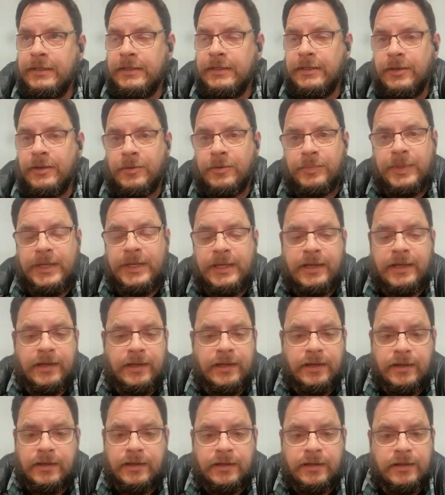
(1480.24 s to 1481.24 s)
PII
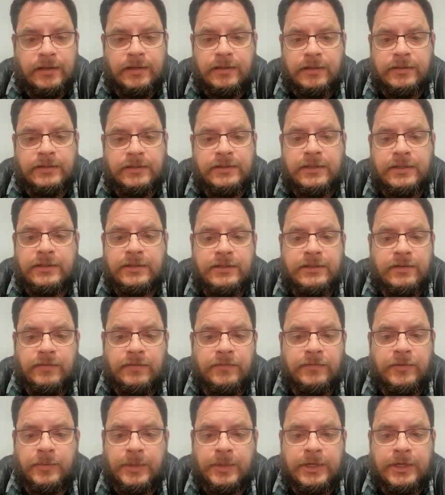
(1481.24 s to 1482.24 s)
and sensitive
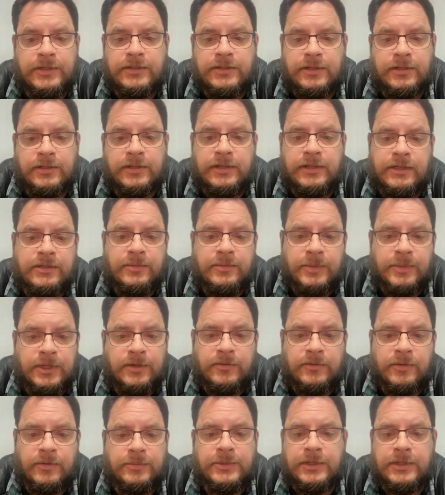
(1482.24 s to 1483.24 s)
information that needs to be
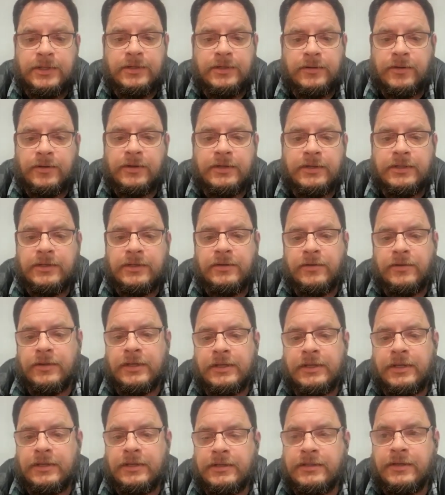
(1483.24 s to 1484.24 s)
encrypted and audited and all
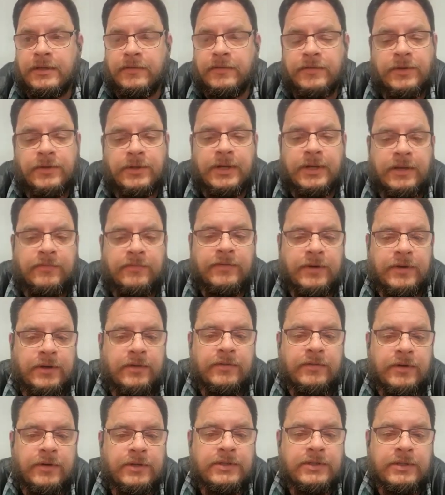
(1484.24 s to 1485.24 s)
that kind of stuff. You're going to have very,
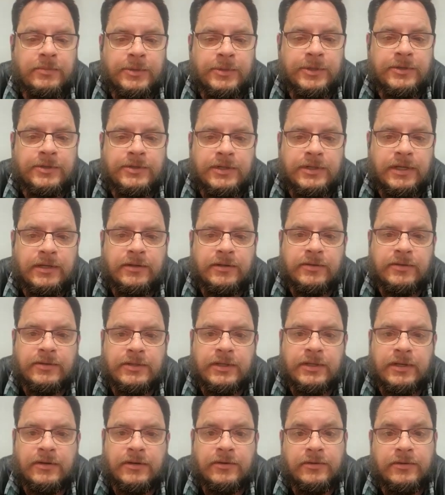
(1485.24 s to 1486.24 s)
very similar standards
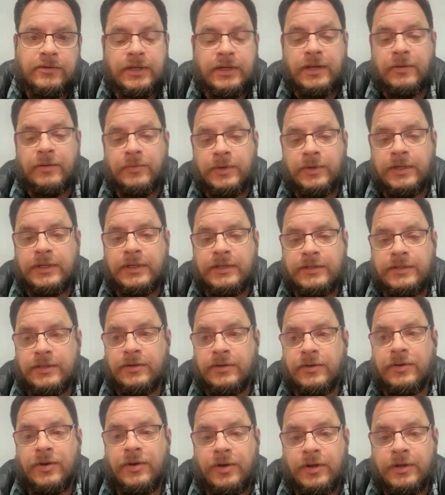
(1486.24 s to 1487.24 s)
there. And I want to
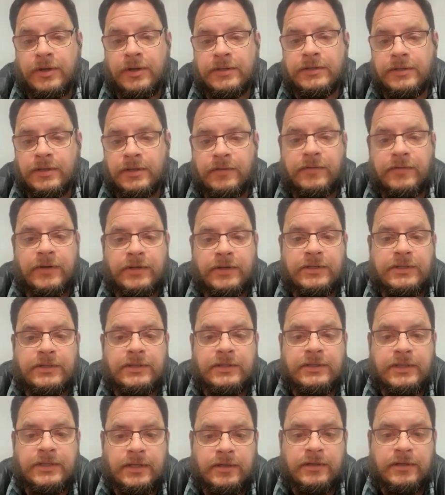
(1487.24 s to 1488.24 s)
consider costs in a very
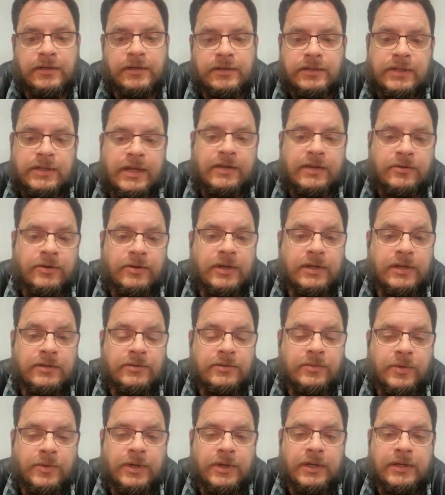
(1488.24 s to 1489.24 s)

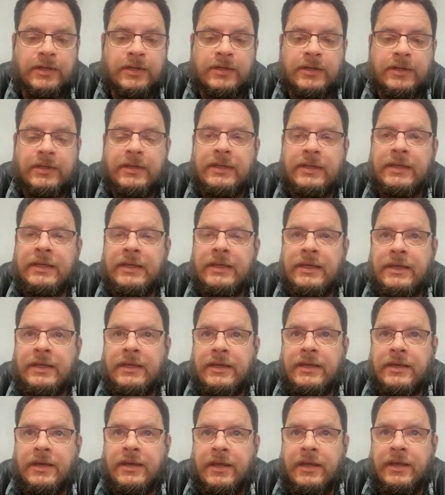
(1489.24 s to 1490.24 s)
standardized way.
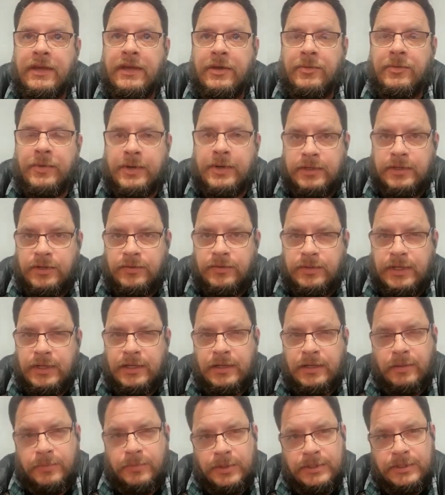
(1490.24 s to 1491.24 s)
I think where you'd
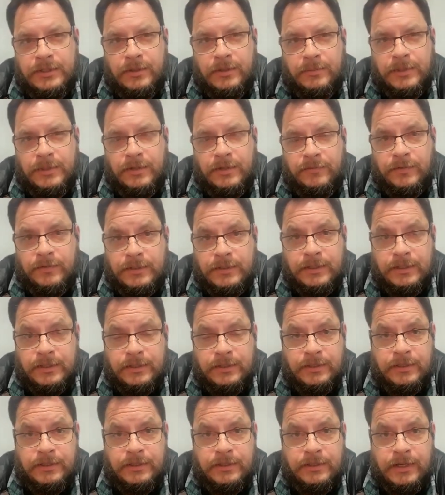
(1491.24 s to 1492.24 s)
end up with some differences
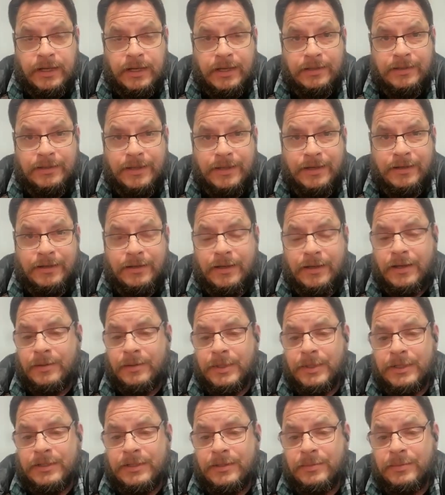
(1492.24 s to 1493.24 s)
is at that
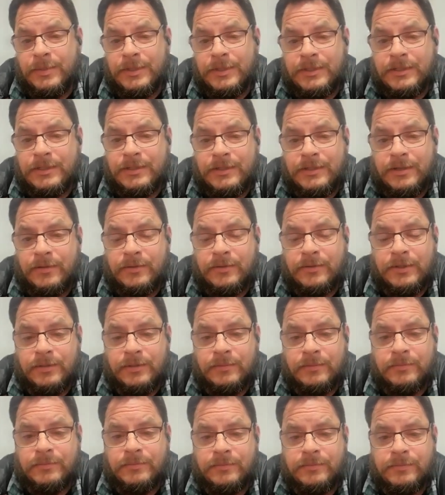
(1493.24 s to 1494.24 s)
alignment to the business
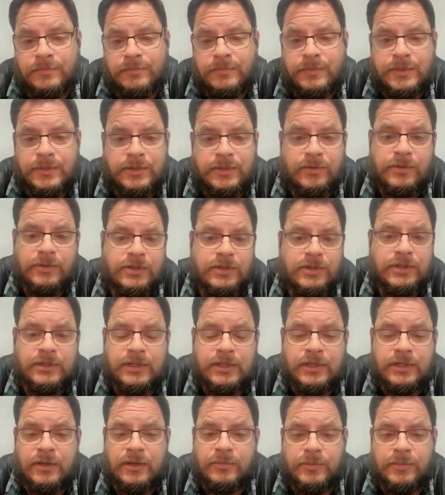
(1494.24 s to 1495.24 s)
outcome. So you just
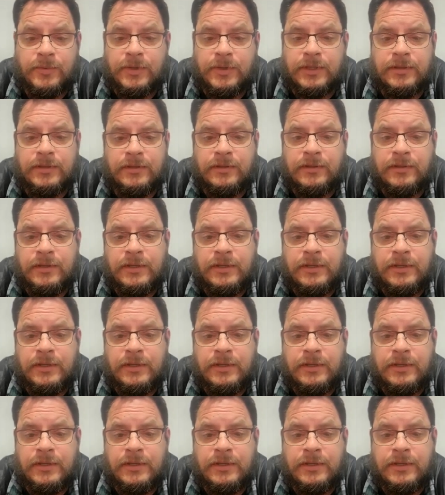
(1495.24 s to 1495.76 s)
end up with,